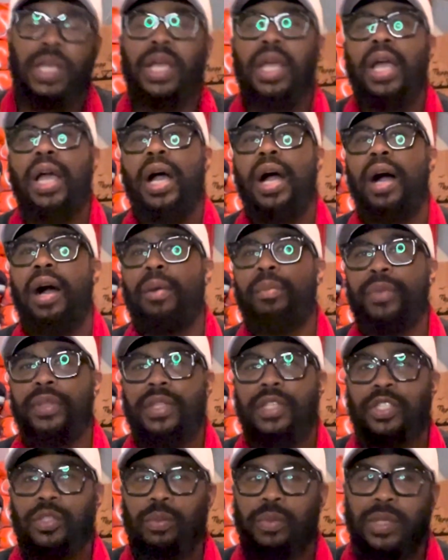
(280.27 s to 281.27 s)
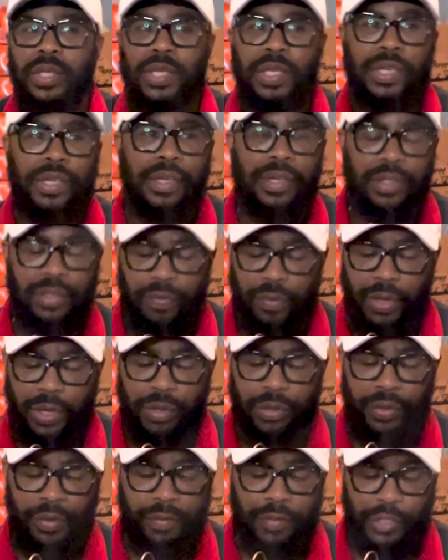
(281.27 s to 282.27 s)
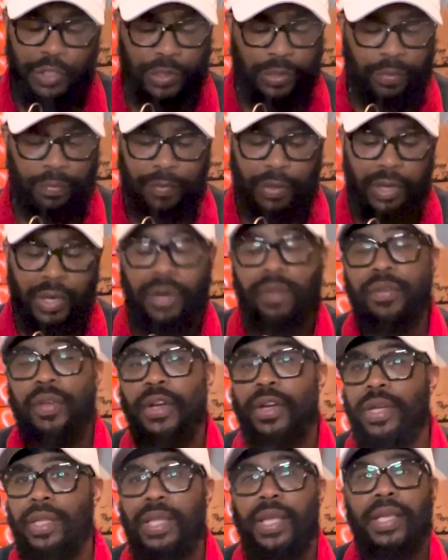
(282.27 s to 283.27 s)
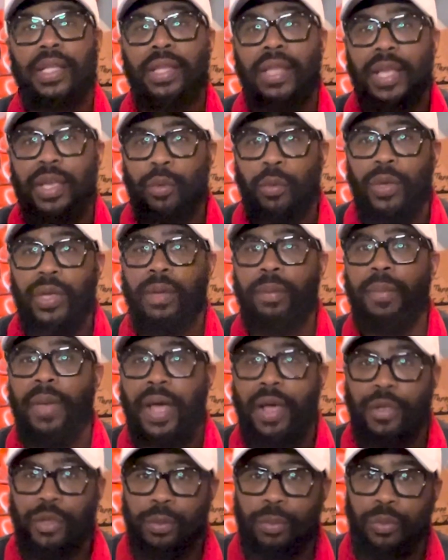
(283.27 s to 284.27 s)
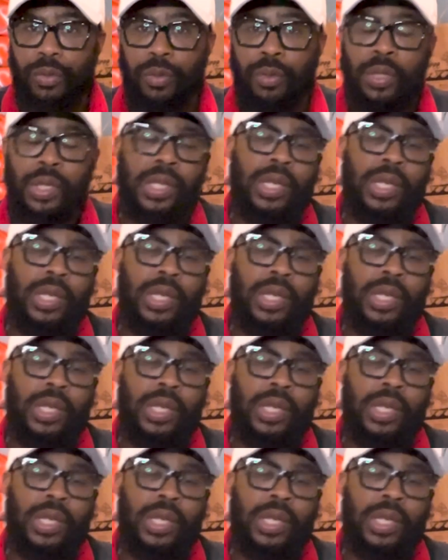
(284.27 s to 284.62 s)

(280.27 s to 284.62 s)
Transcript: but this one here is very like lightweight, malleable,